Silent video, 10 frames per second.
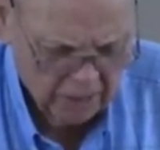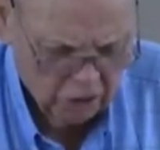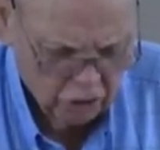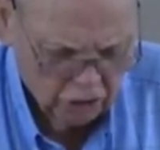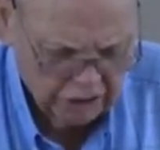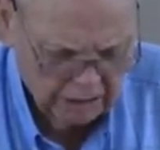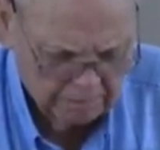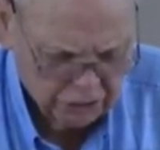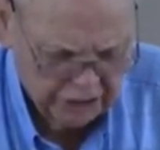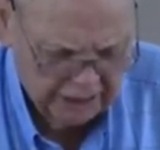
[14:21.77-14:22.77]
looked up
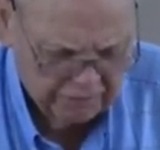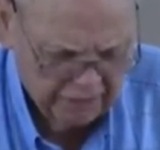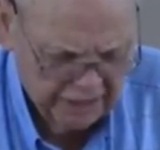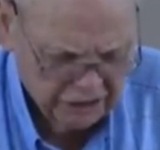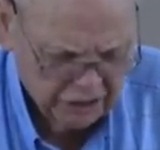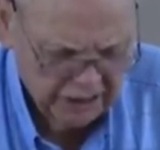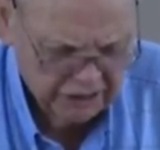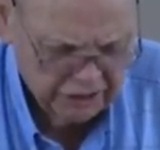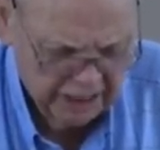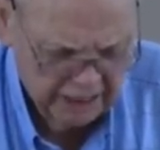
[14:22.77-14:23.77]
steadfastly
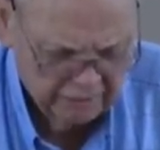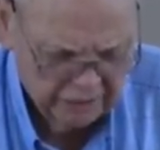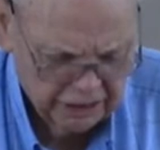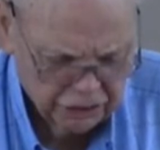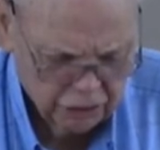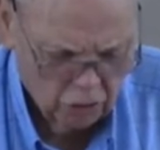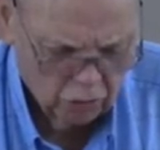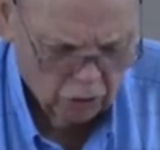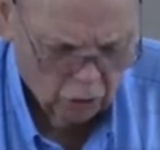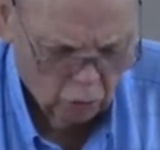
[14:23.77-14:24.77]
into heaven and saw
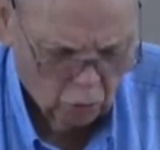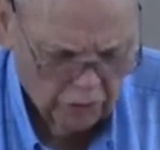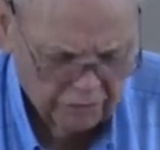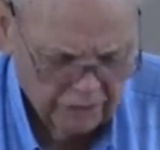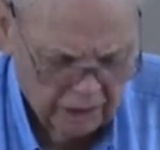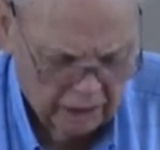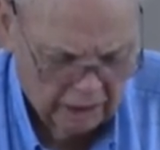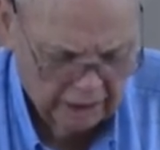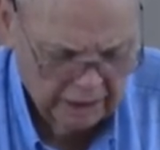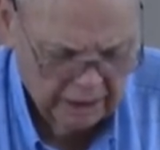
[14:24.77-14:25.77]
the glory of
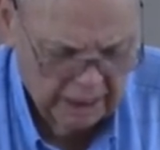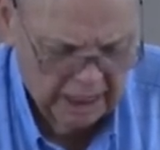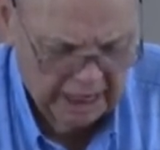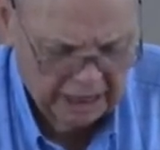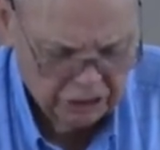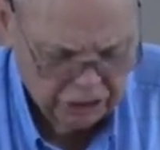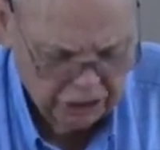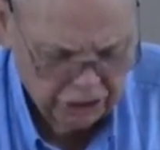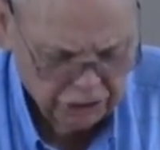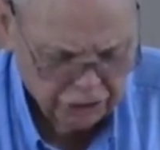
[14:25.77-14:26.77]
God and
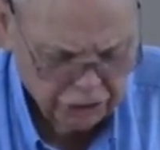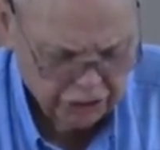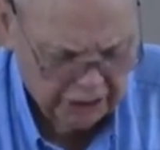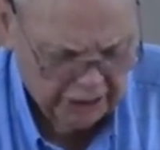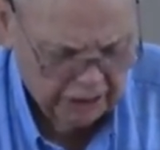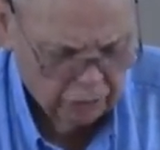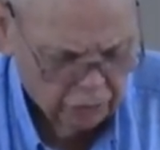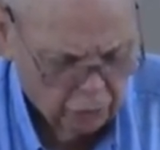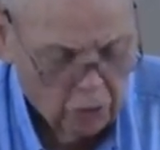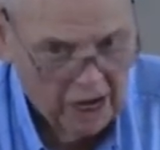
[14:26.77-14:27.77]
Jesus standing on
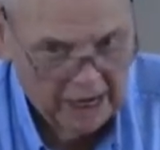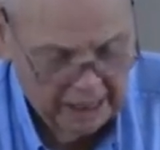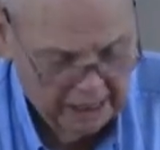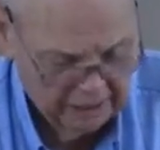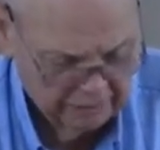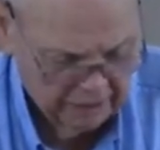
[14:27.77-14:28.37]
the right hand of